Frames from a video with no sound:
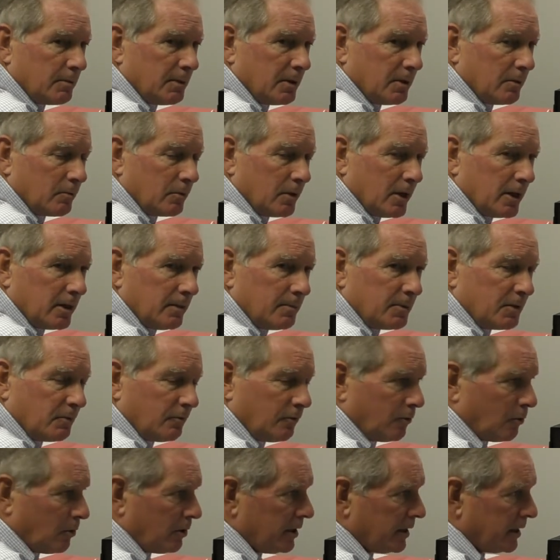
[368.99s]
It'll run up to
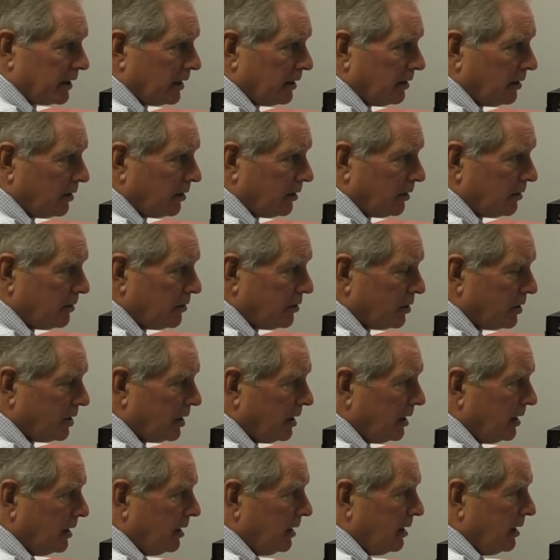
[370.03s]
4 kilohertz.
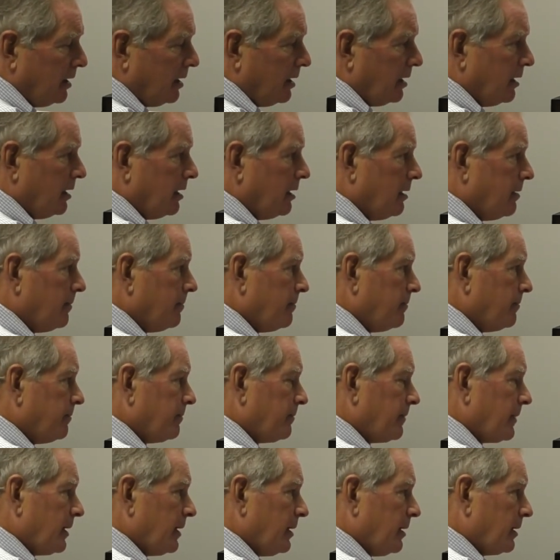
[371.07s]

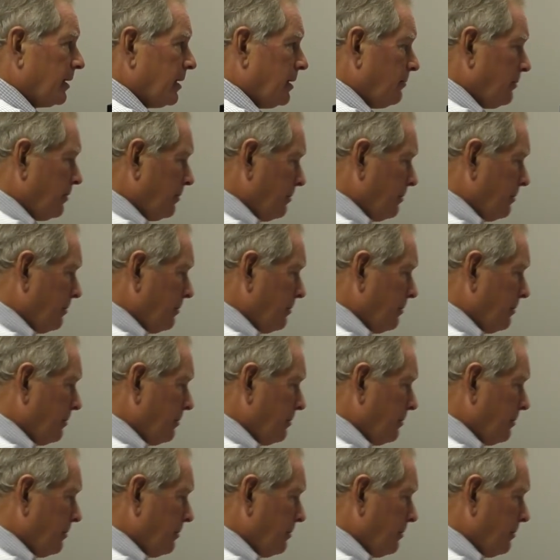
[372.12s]
Again, we're